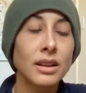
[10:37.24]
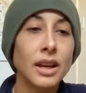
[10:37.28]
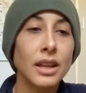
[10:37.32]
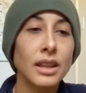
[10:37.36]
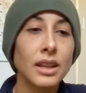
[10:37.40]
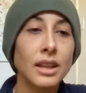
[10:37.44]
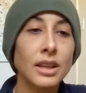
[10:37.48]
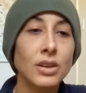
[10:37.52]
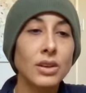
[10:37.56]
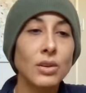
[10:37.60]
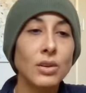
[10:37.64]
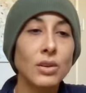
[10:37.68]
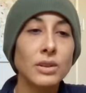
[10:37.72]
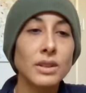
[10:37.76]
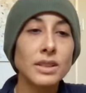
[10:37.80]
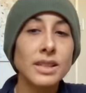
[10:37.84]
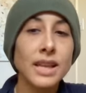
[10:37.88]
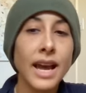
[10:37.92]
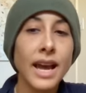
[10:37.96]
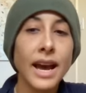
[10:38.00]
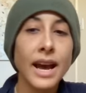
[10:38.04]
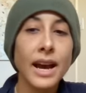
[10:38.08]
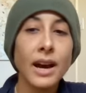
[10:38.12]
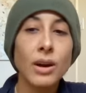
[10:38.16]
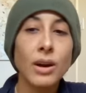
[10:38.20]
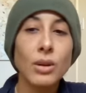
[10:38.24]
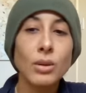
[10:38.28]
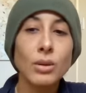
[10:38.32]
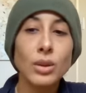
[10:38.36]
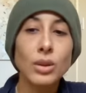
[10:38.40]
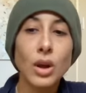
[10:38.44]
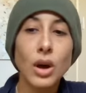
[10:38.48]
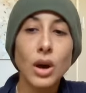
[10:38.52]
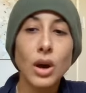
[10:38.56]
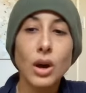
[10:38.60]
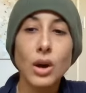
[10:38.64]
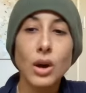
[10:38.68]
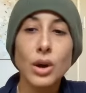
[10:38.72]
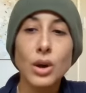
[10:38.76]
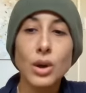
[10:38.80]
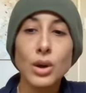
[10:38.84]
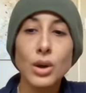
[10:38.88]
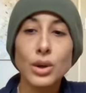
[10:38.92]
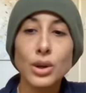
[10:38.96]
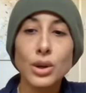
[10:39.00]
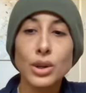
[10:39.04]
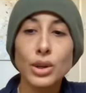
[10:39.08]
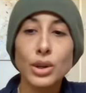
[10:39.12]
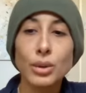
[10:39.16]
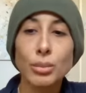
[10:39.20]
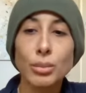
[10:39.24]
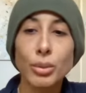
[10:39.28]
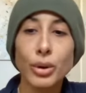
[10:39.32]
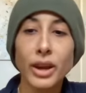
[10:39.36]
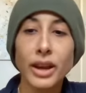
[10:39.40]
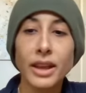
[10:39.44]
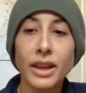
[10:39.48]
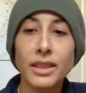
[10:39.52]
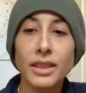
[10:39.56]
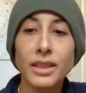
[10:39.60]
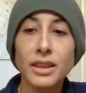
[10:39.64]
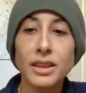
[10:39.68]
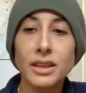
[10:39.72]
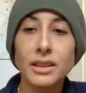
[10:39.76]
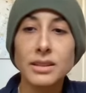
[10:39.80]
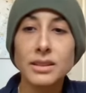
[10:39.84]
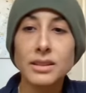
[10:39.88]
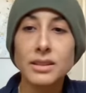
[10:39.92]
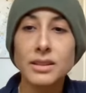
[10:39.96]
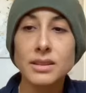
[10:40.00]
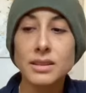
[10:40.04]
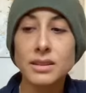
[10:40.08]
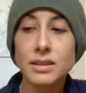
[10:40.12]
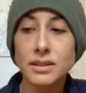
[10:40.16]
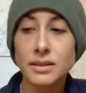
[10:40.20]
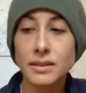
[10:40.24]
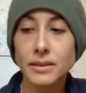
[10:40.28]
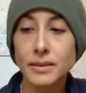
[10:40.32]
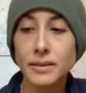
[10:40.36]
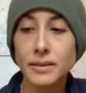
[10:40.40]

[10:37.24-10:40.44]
And then notice how long your breath is.